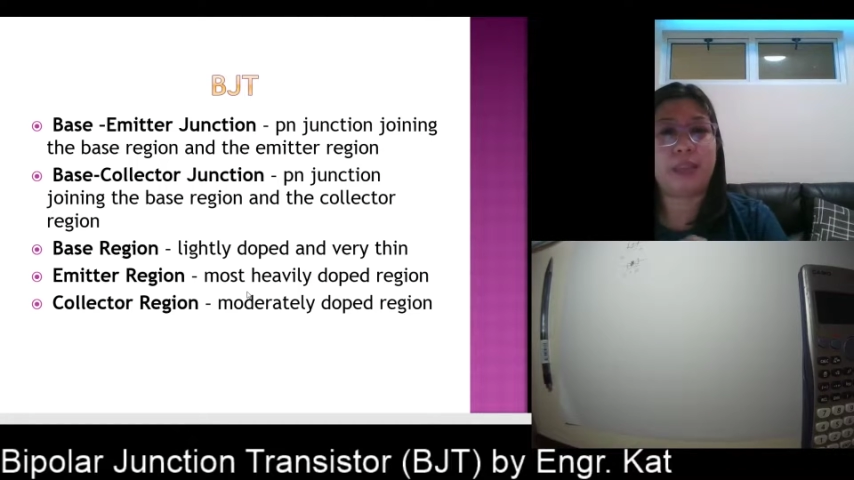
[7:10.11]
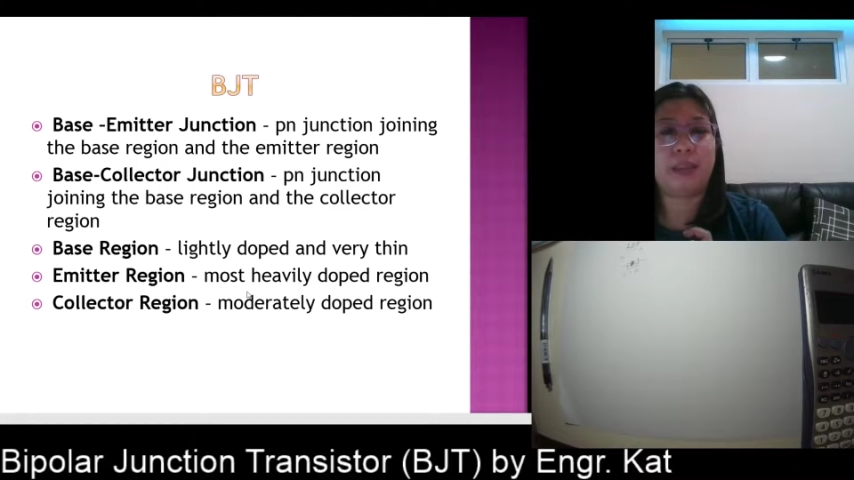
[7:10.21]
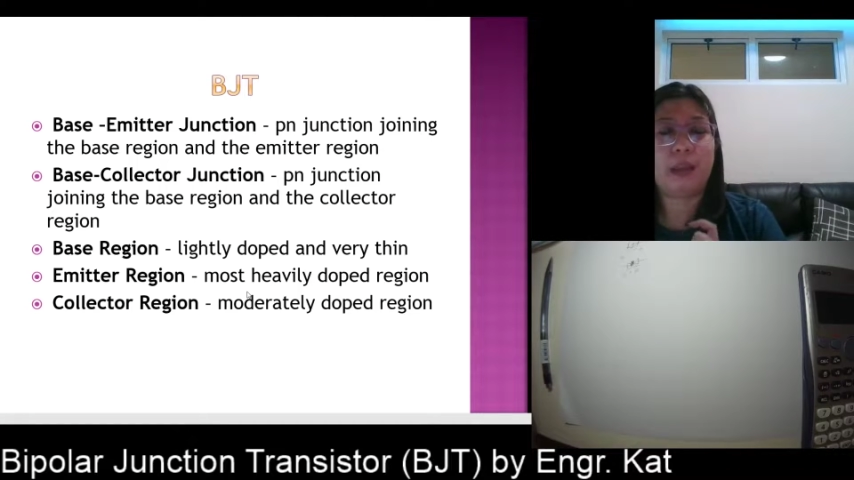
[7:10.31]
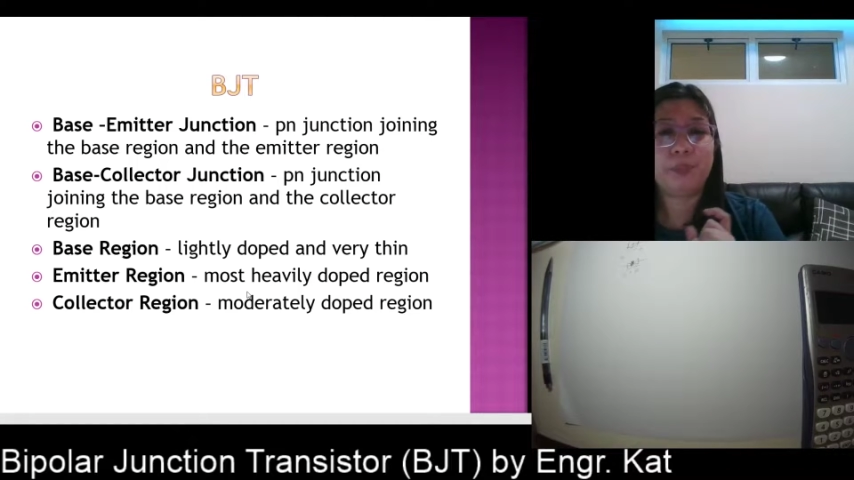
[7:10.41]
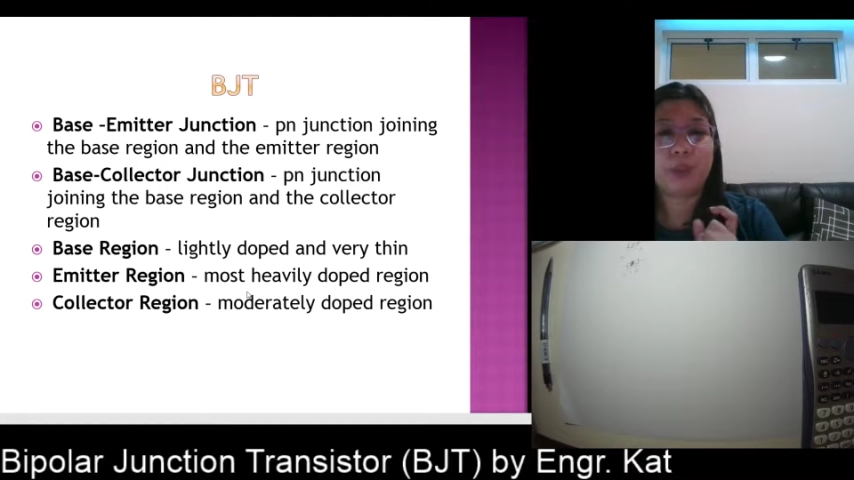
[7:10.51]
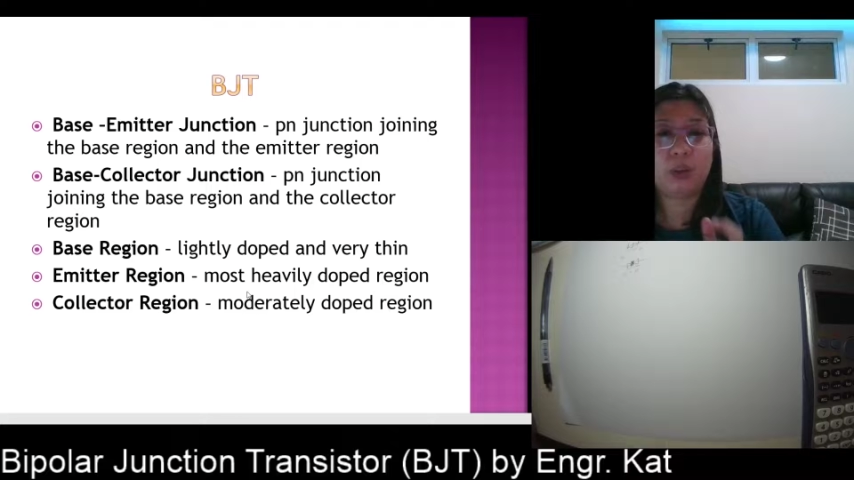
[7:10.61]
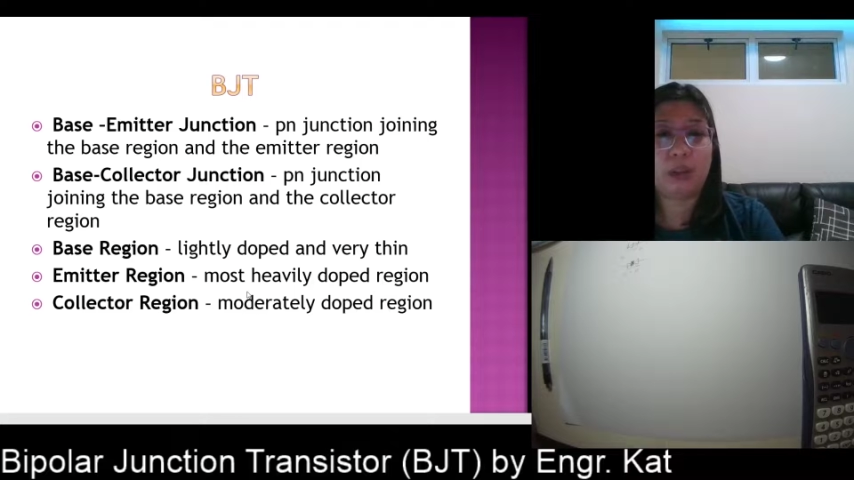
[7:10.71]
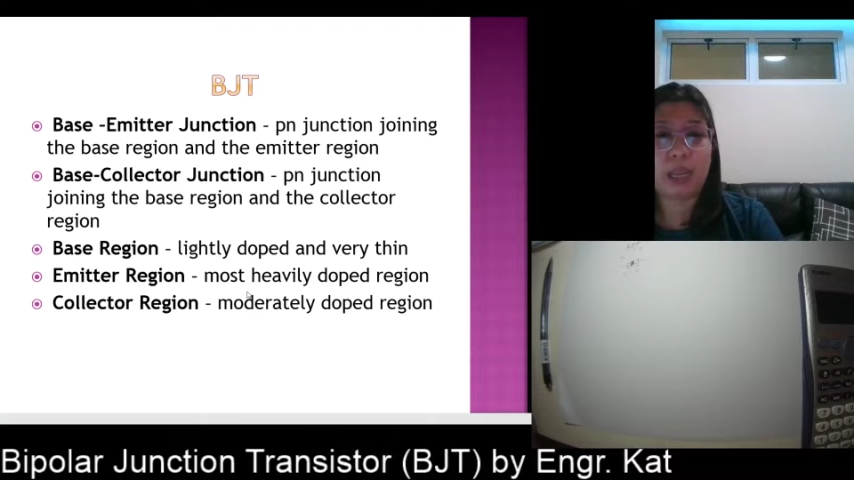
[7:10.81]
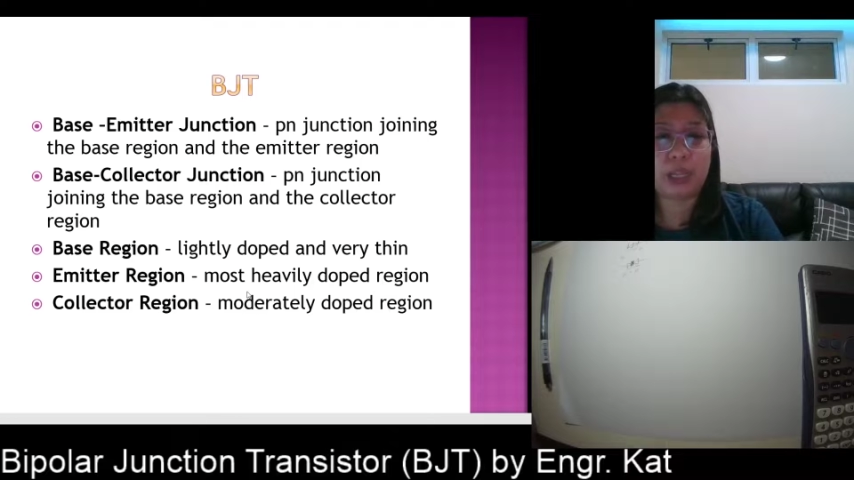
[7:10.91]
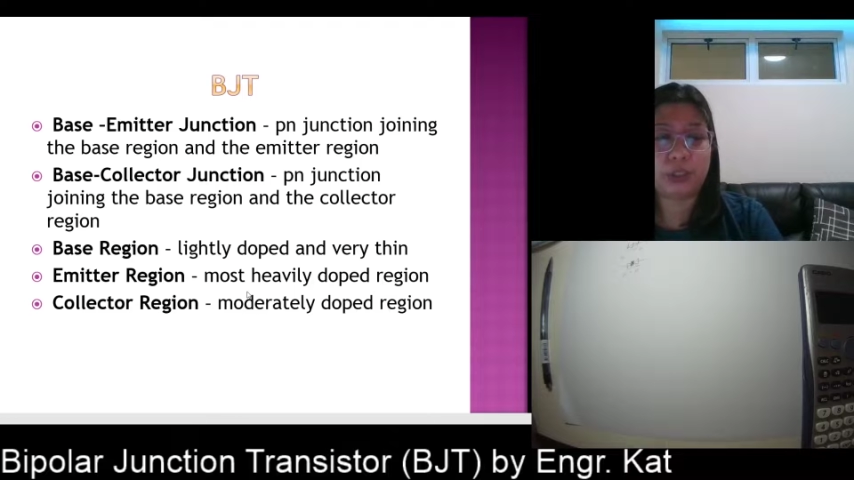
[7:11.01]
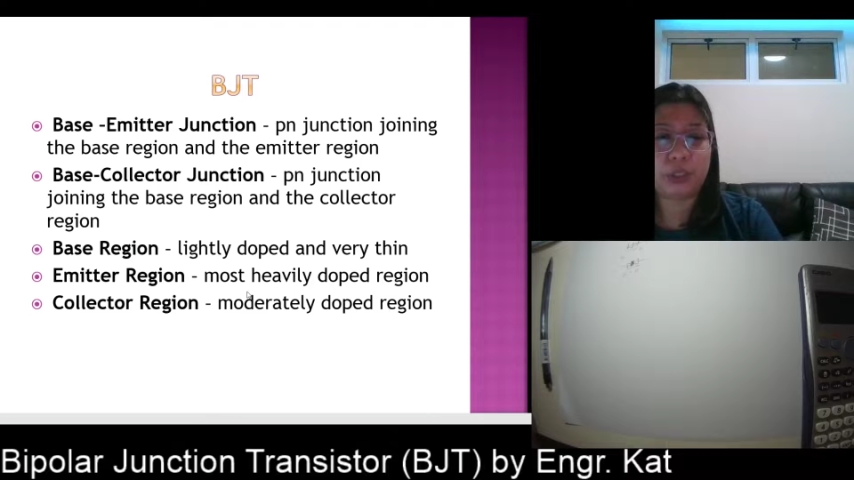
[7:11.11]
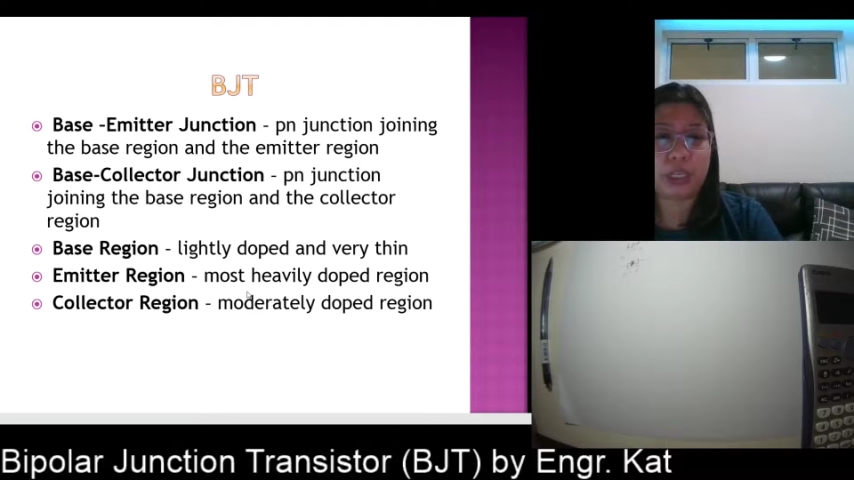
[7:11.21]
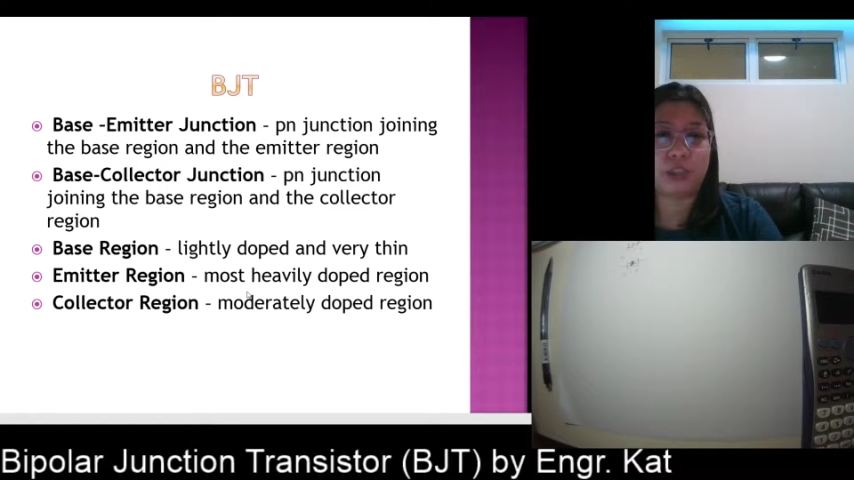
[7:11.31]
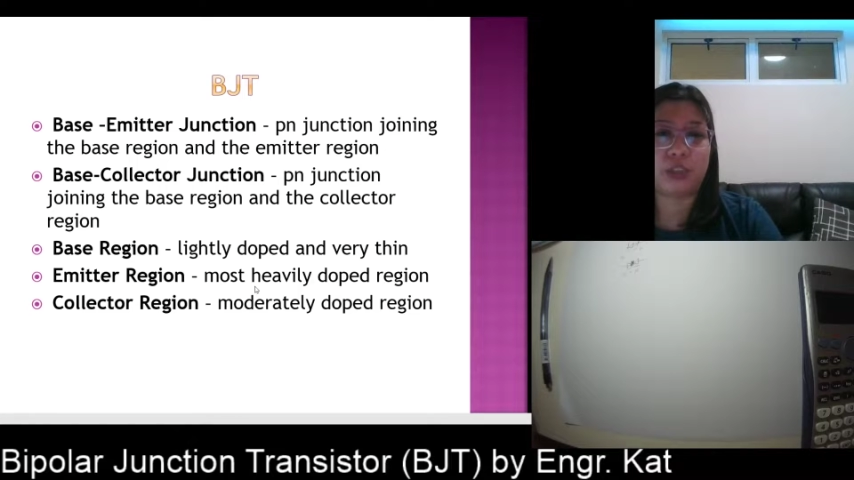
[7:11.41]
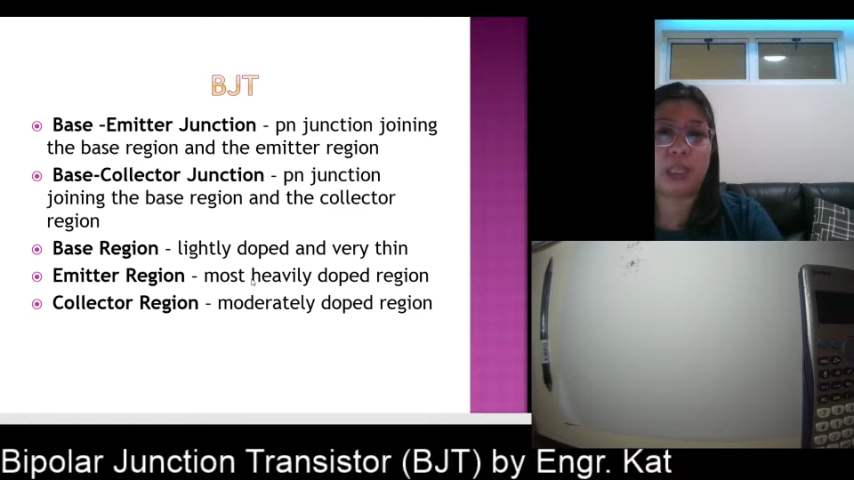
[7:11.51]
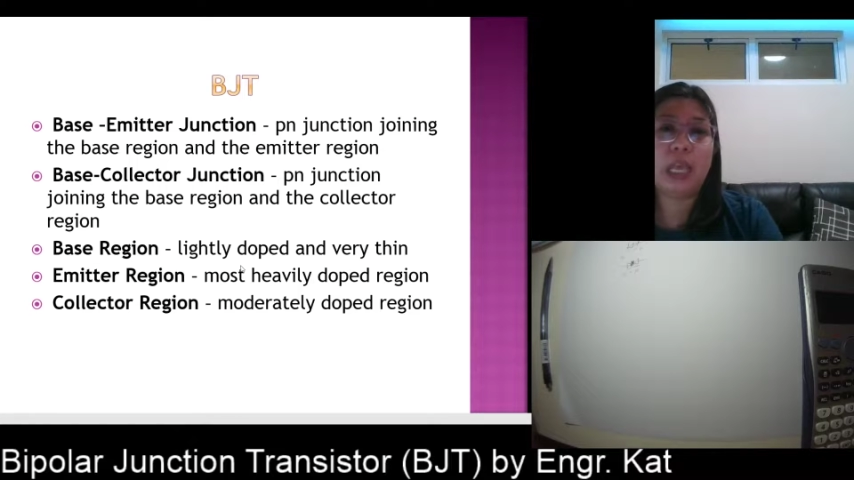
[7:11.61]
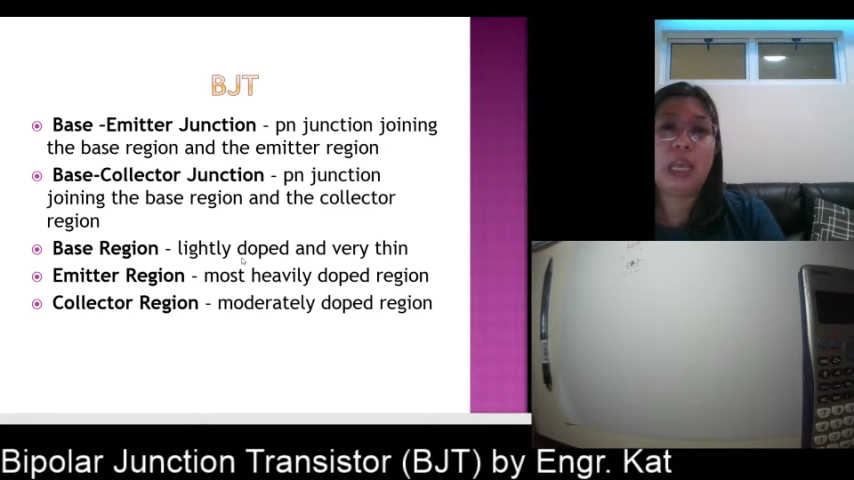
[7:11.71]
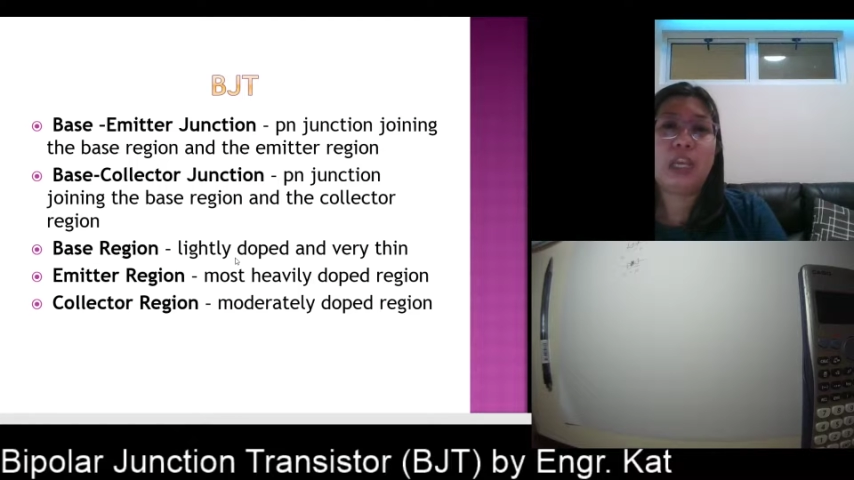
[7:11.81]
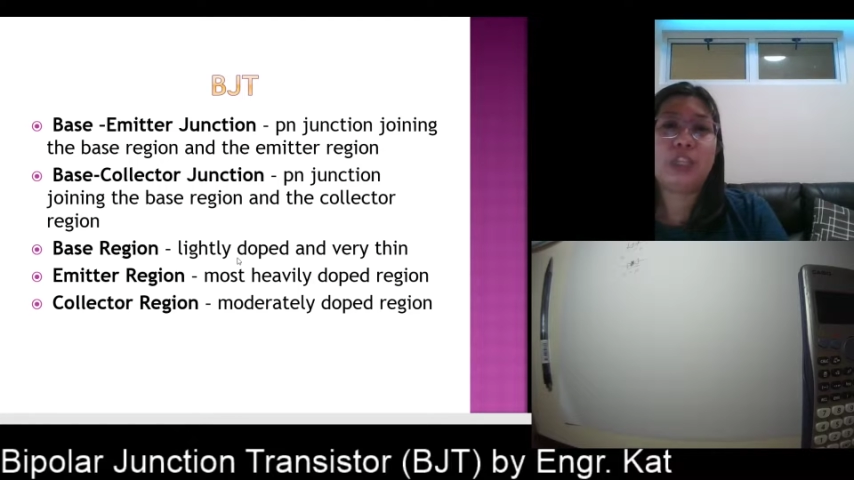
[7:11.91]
and the collector region.